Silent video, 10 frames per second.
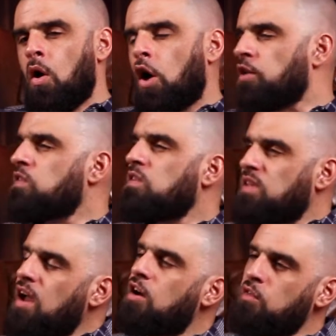are
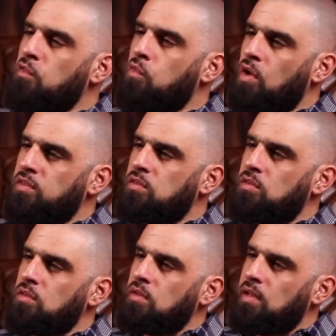scared of what
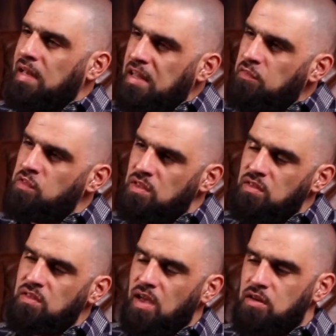lives
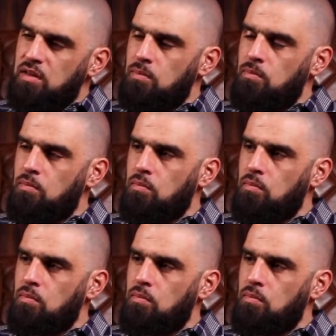inside of them.